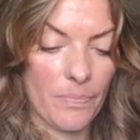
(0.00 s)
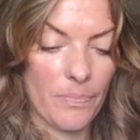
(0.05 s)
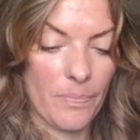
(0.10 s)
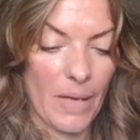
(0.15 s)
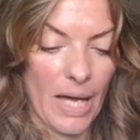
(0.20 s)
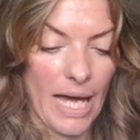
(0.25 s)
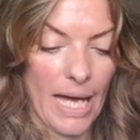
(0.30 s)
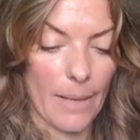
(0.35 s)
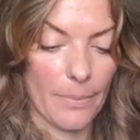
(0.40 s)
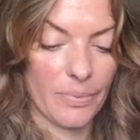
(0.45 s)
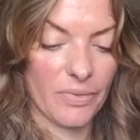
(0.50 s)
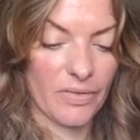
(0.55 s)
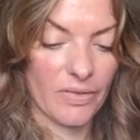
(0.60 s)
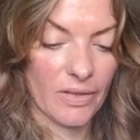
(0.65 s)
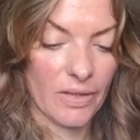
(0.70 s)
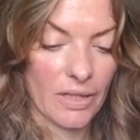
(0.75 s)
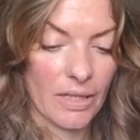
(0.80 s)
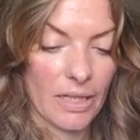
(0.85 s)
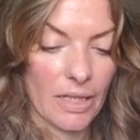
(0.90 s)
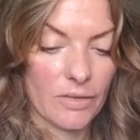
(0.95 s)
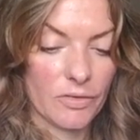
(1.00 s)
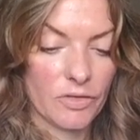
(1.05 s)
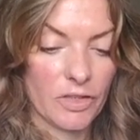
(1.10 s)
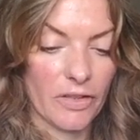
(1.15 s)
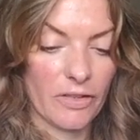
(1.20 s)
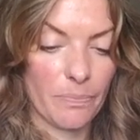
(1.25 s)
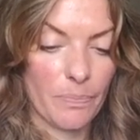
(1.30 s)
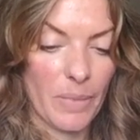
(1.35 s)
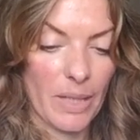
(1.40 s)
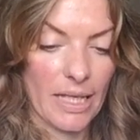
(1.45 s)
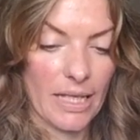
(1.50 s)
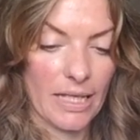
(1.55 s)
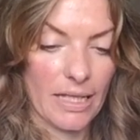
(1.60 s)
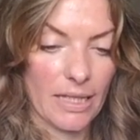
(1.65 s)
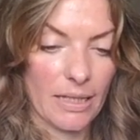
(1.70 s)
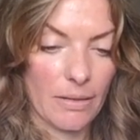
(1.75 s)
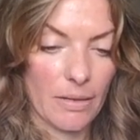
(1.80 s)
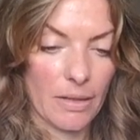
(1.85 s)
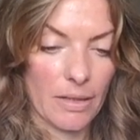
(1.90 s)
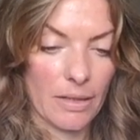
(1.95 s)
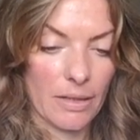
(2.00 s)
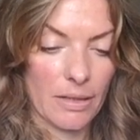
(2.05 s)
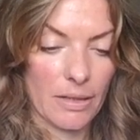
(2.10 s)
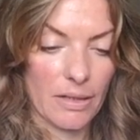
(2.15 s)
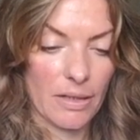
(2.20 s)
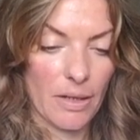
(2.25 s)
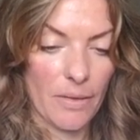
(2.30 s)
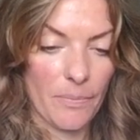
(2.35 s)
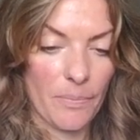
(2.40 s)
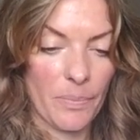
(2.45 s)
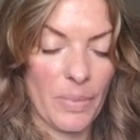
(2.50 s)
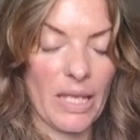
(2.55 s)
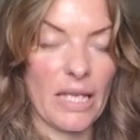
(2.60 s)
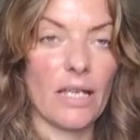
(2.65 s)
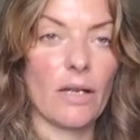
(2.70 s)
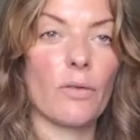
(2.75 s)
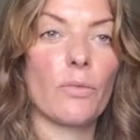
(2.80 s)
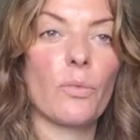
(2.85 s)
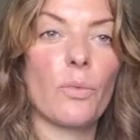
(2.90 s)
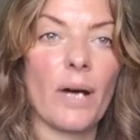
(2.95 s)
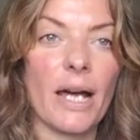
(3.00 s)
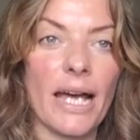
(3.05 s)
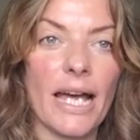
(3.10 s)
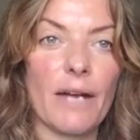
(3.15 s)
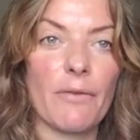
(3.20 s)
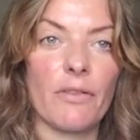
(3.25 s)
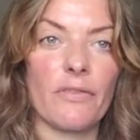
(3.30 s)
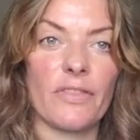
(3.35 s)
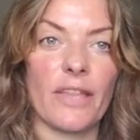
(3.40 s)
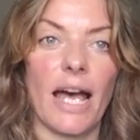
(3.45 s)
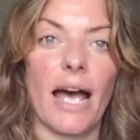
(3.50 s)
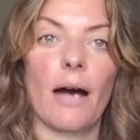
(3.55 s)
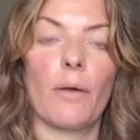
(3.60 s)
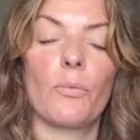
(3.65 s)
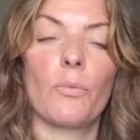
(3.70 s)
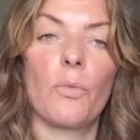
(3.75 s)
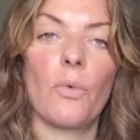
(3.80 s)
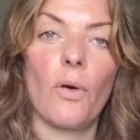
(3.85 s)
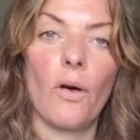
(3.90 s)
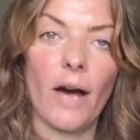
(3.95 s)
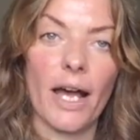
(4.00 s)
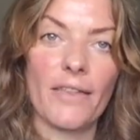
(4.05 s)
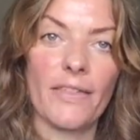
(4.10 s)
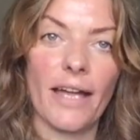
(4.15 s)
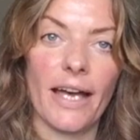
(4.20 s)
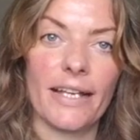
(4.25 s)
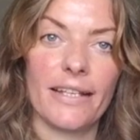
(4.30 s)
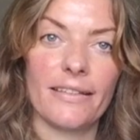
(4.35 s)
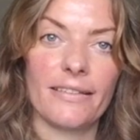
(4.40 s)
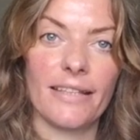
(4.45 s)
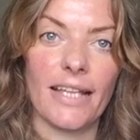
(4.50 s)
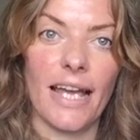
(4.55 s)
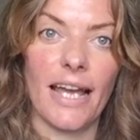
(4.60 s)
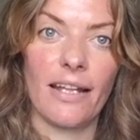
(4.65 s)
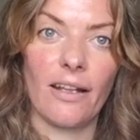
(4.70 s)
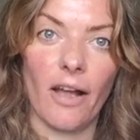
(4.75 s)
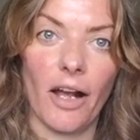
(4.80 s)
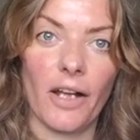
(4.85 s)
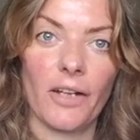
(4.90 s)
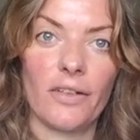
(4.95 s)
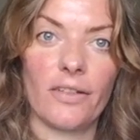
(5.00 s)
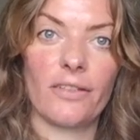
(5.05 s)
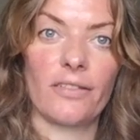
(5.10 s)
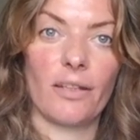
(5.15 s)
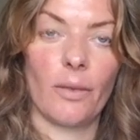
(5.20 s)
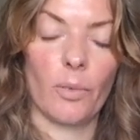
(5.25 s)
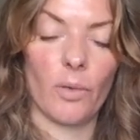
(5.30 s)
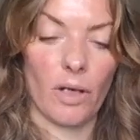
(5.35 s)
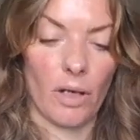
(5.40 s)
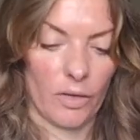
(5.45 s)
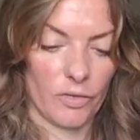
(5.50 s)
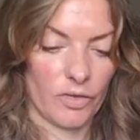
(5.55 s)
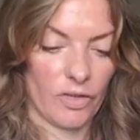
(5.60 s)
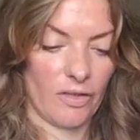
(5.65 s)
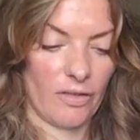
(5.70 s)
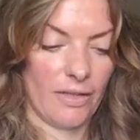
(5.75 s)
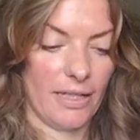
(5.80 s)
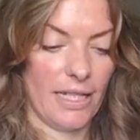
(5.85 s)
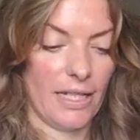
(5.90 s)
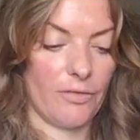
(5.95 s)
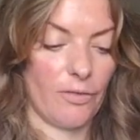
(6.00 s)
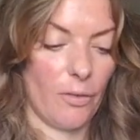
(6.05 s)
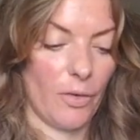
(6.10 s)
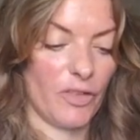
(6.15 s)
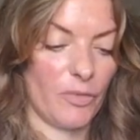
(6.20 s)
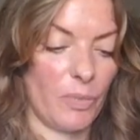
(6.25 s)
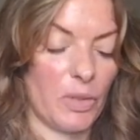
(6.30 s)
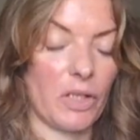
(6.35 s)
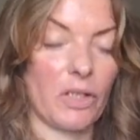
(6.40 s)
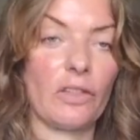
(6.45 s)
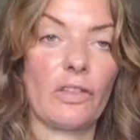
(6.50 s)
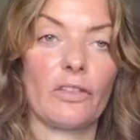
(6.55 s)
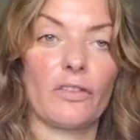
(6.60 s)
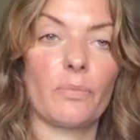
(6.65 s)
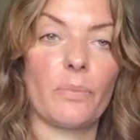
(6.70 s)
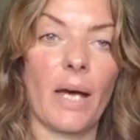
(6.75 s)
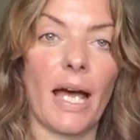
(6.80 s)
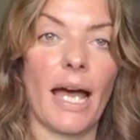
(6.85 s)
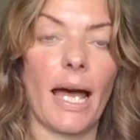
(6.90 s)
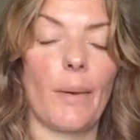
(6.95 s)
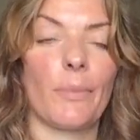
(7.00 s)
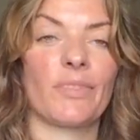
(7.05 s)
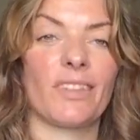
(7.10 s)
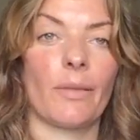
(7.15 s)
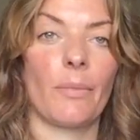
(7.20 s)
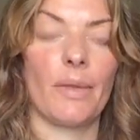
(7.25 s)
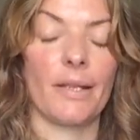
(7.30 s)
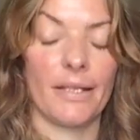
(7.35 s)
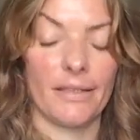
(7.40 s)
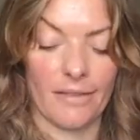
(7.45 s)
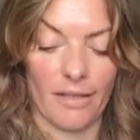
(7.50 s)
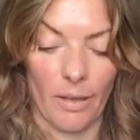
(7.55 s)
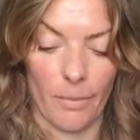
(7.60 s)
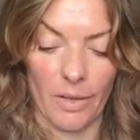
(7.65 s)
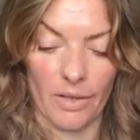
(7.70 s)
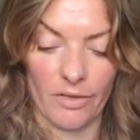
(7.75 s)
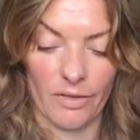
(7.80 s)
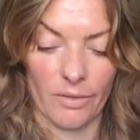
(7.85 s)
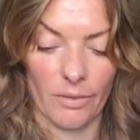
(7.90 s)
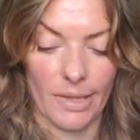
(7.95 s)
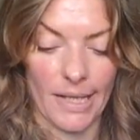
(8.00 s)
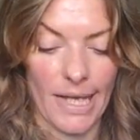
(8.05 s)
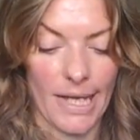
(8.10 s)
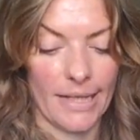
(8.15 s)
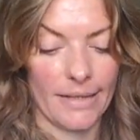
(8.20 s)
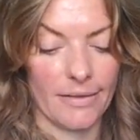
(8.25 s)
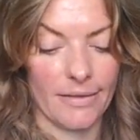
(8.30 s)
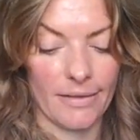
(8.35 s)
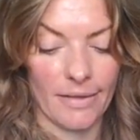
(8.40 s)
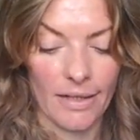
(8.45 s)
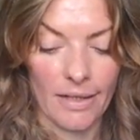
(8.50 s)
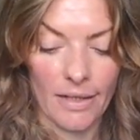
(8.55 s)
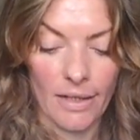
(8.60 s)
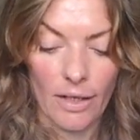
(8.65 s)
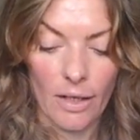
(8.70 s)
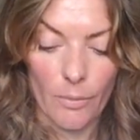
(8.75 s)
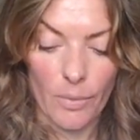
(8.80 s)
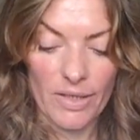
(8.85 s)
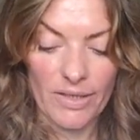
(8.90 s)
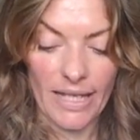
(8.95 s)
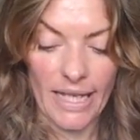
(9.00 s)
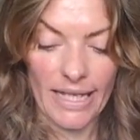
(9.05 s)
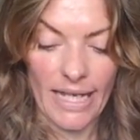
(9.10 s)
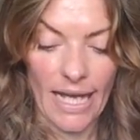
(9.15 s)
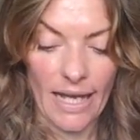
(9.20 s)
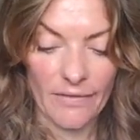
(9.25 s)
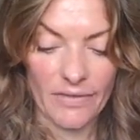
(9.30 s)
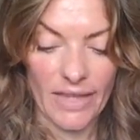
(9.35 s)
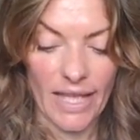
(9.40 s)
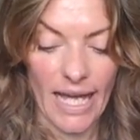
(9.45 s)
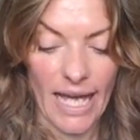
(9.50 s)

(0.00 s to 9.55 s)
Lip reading: perhaps just be aware of that and why that is there, like on a subconscious level, is because of perhaps something is coming to an end. We then have the